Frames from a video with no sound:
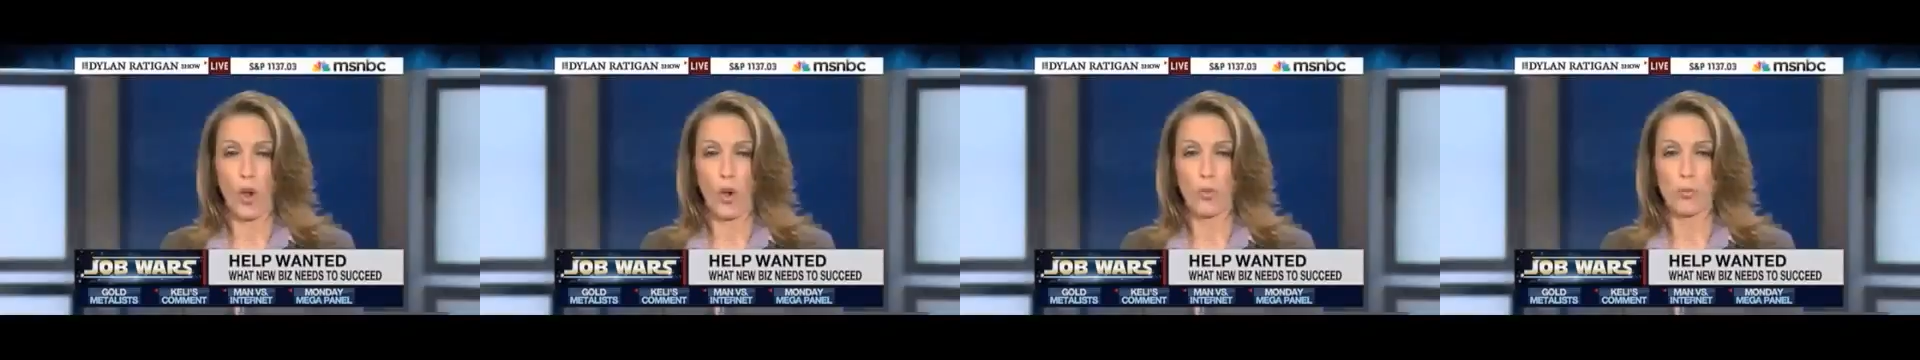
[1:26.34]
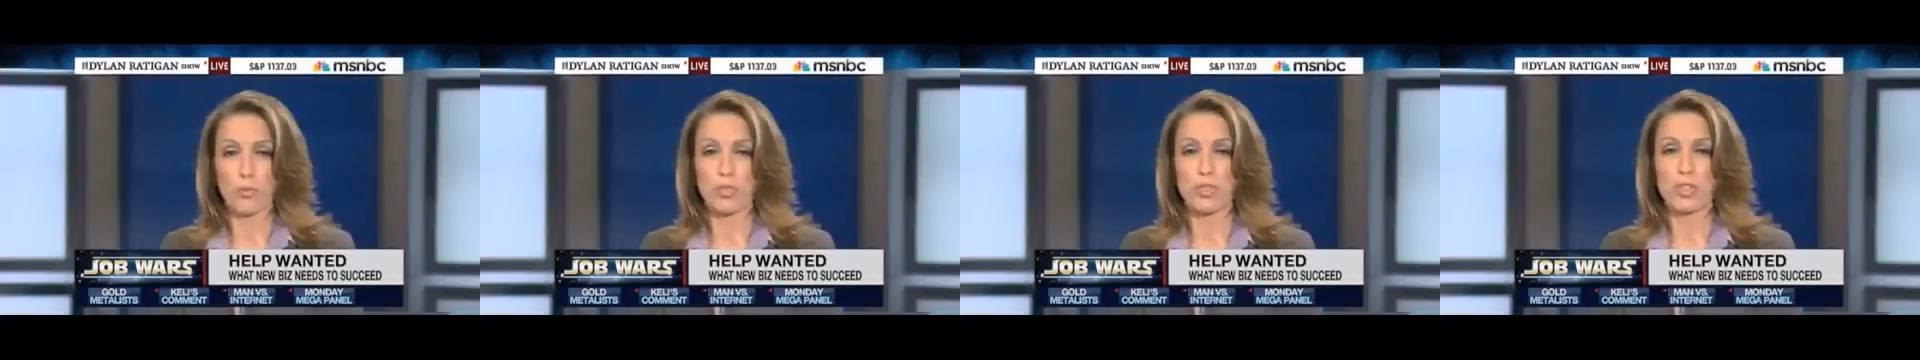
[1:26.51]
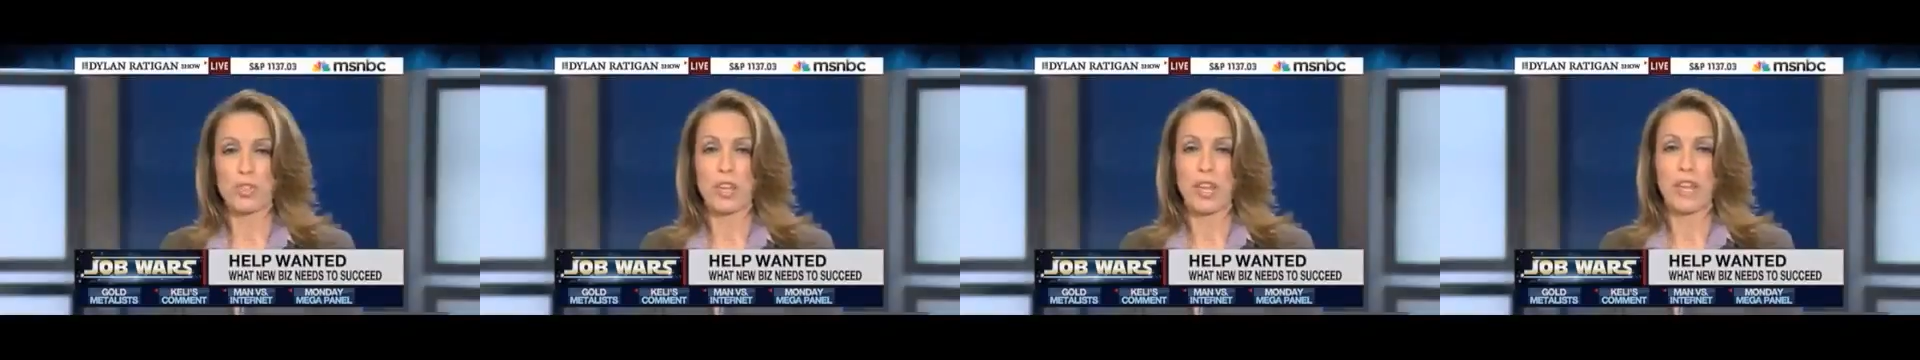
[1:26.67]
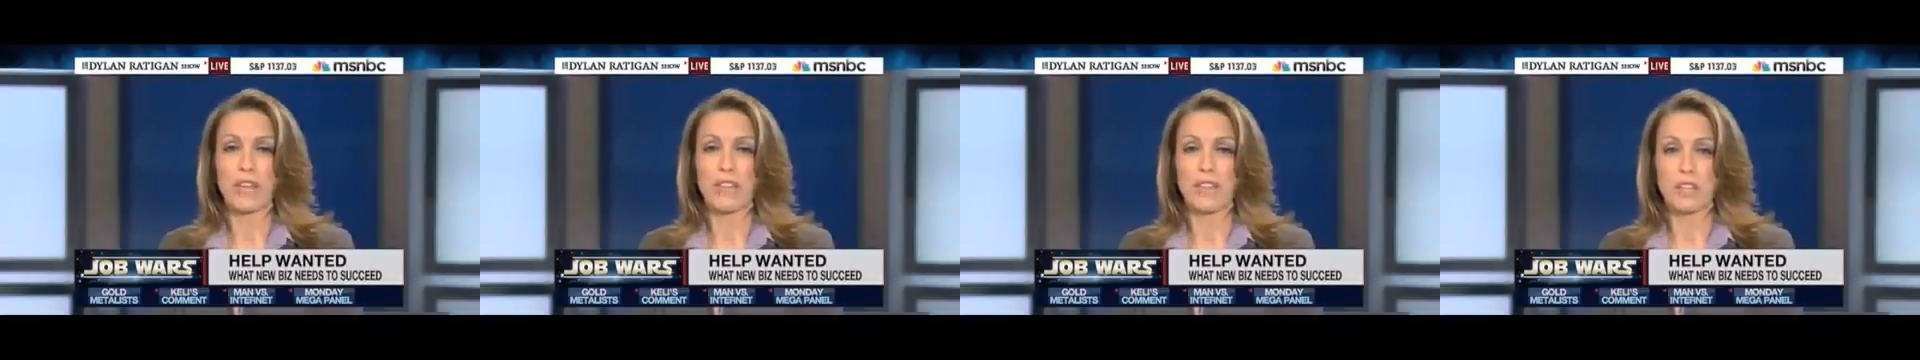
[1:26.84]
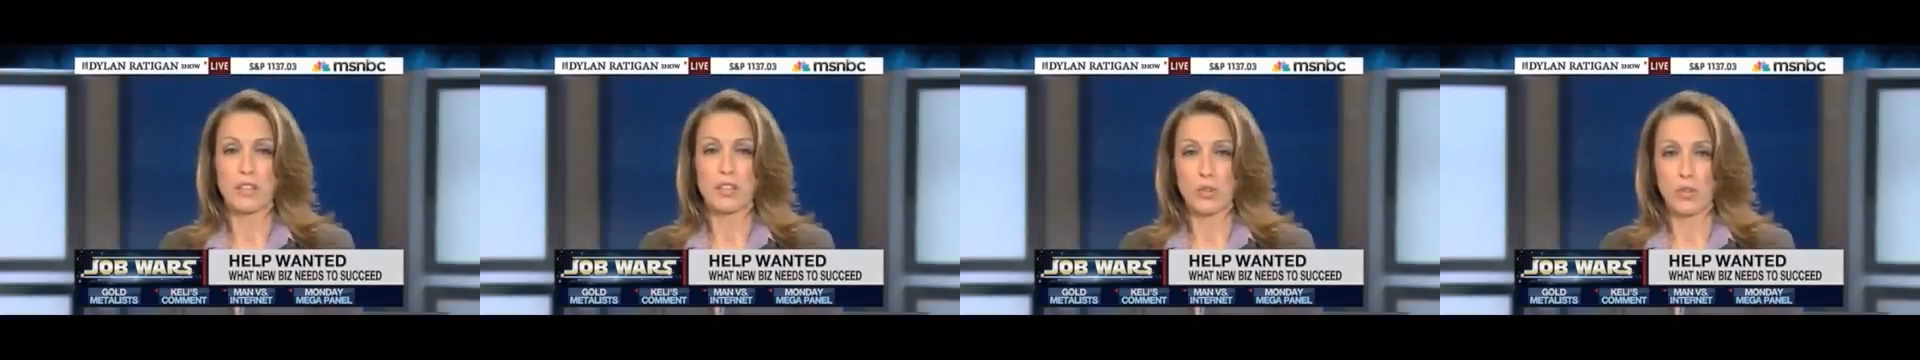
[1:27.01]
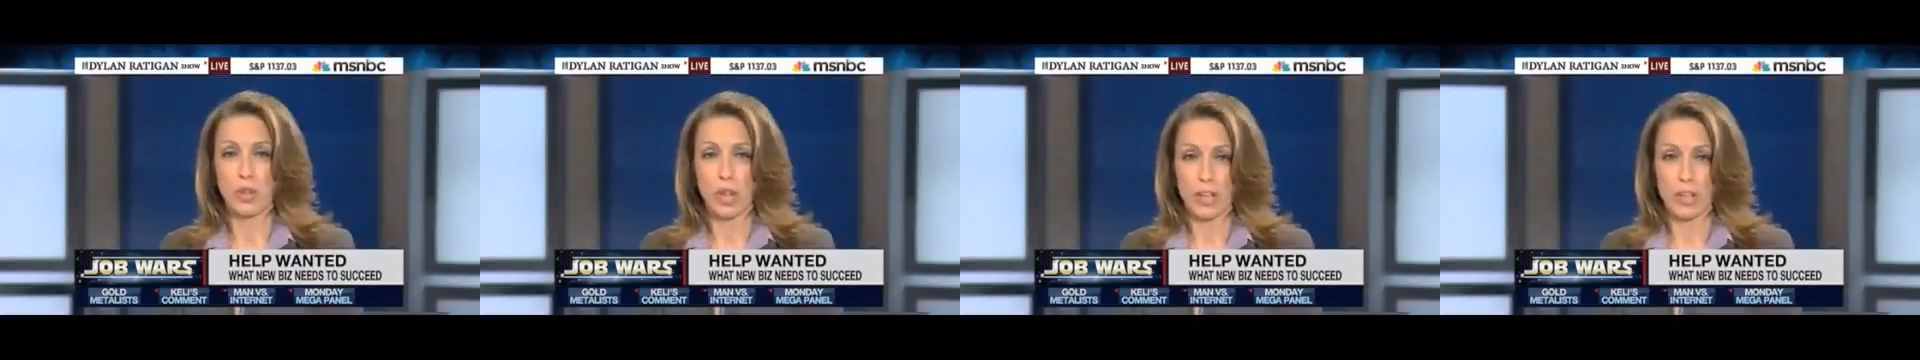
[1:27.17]
homes,
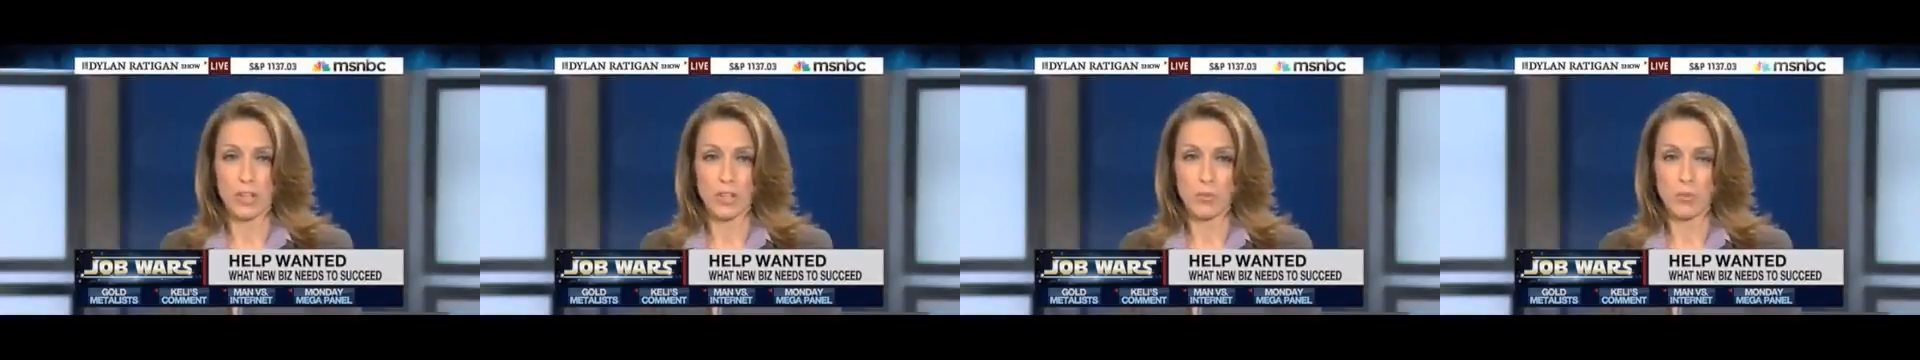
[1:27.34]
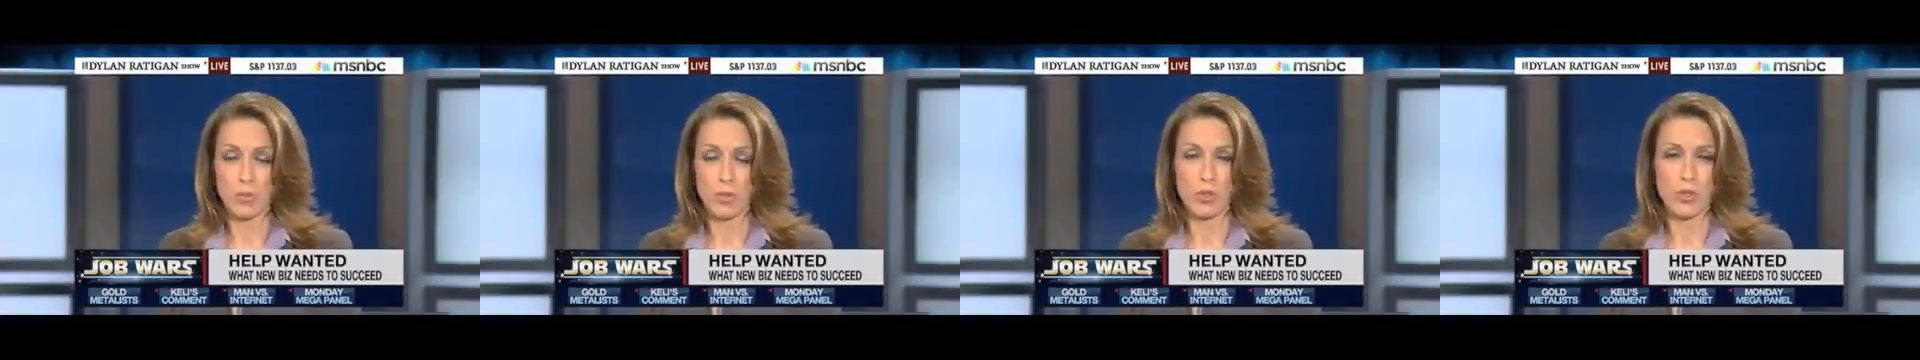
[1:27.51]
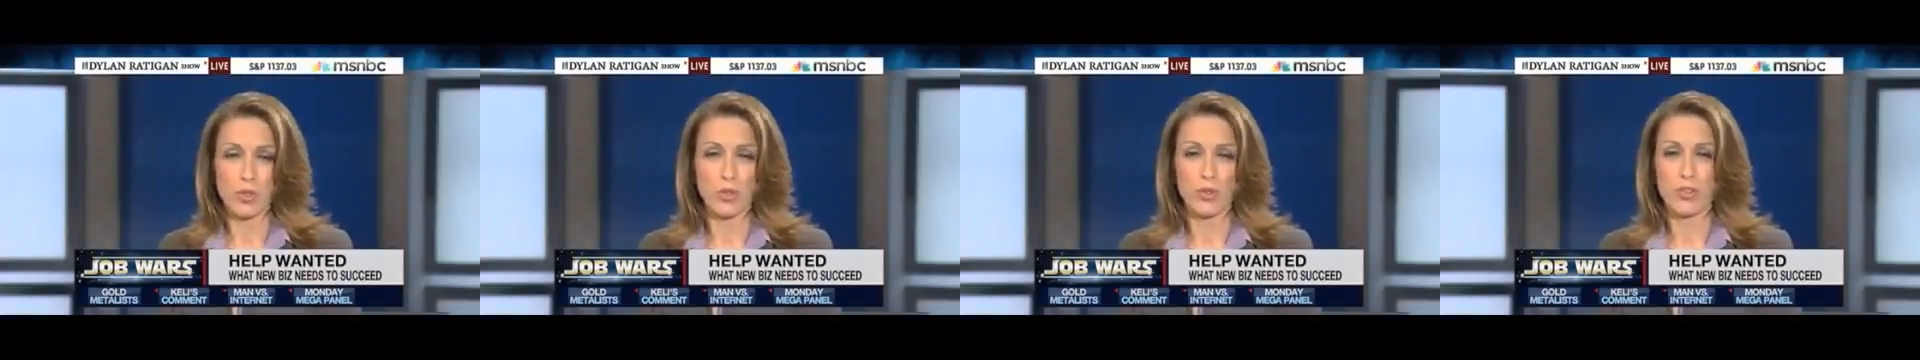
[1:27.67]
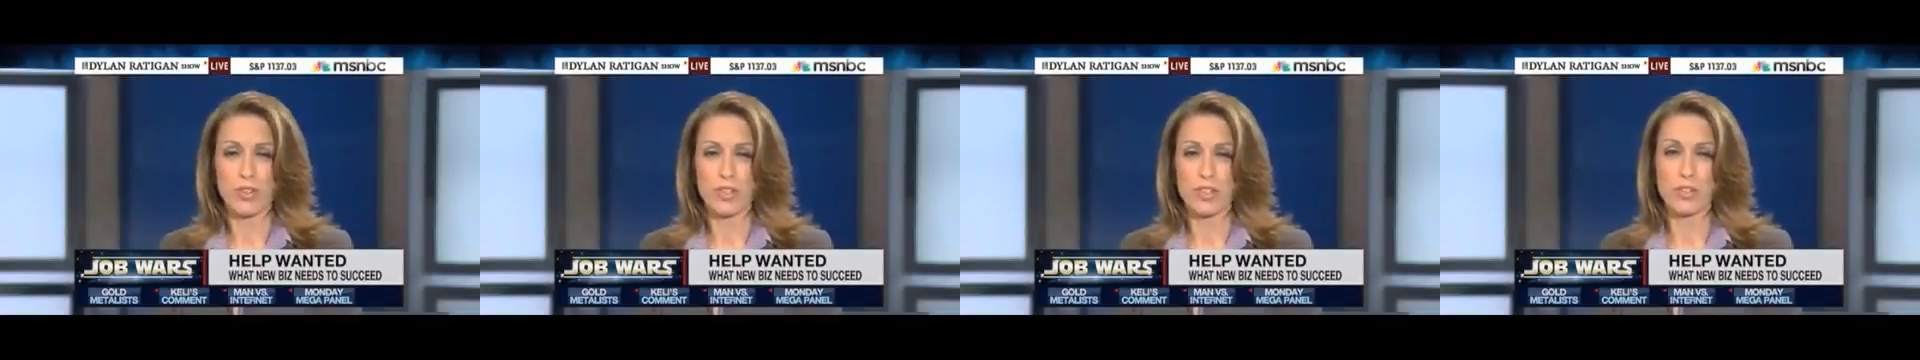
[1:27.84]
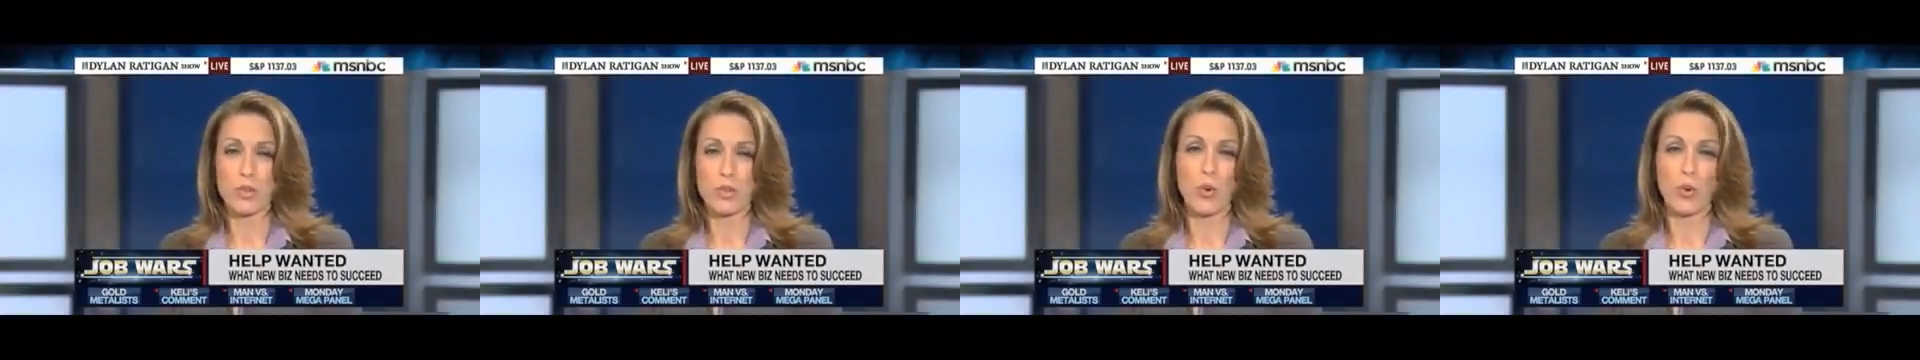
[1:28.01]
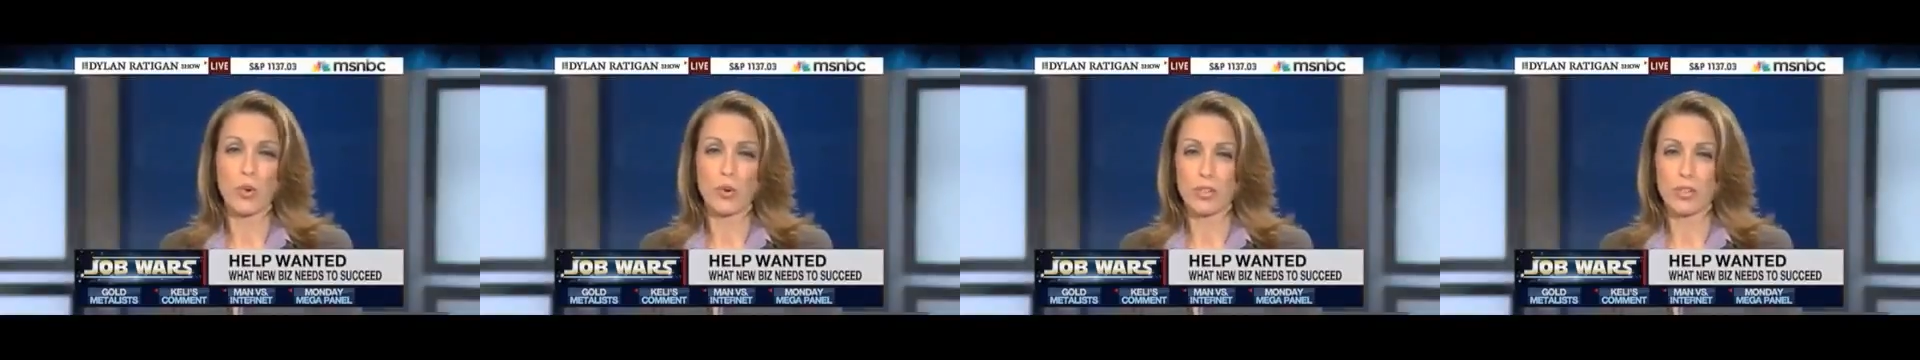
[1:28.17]
they do customer service